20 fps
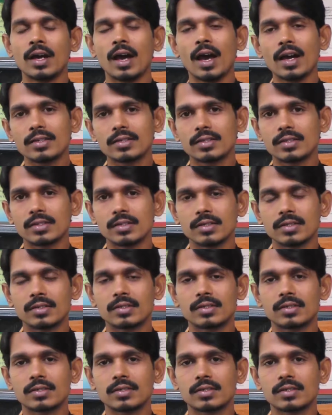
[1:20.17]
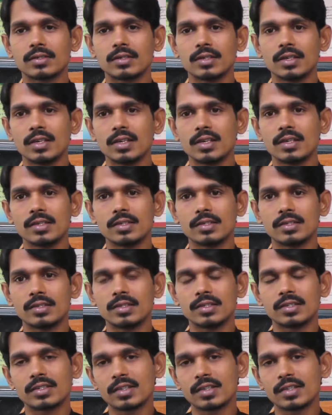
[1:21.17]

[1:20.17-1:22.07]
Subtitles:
accent is the